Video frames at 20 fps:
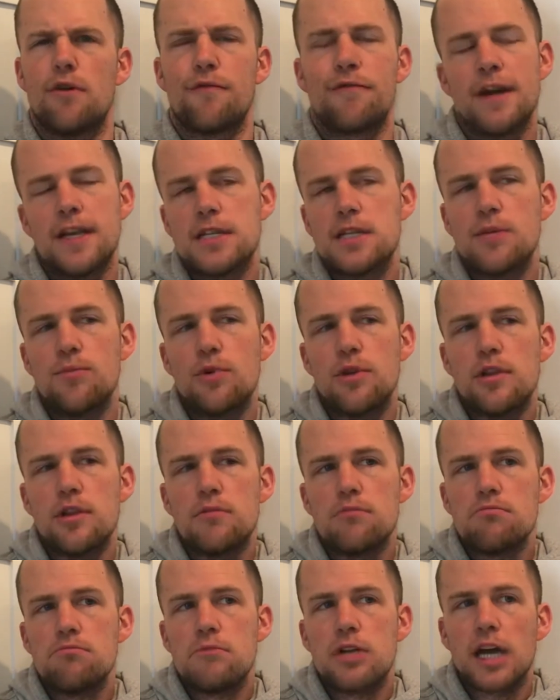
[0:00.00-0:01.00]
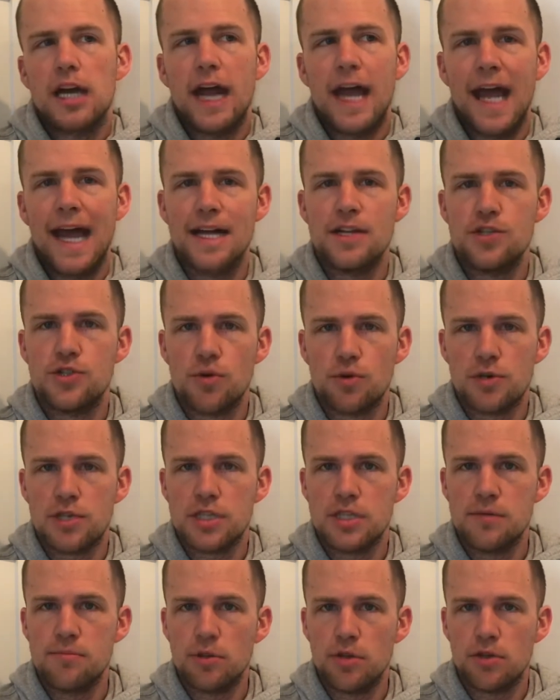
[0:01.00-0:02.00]
Find someone that kind of has your
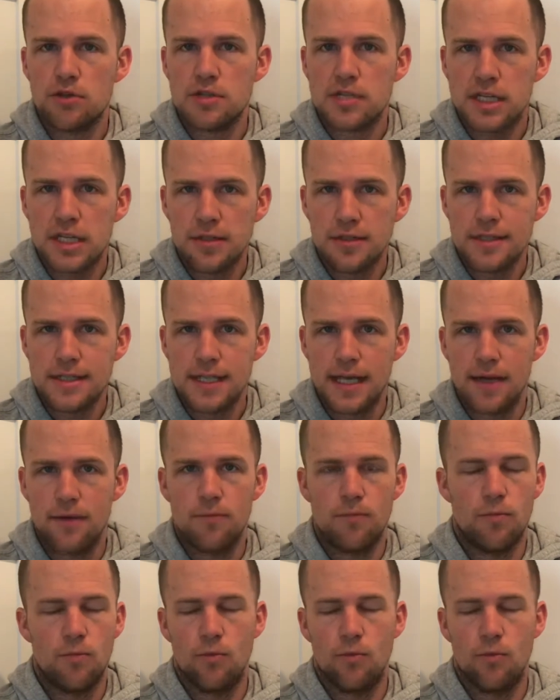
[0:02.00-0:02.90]
similar skill set.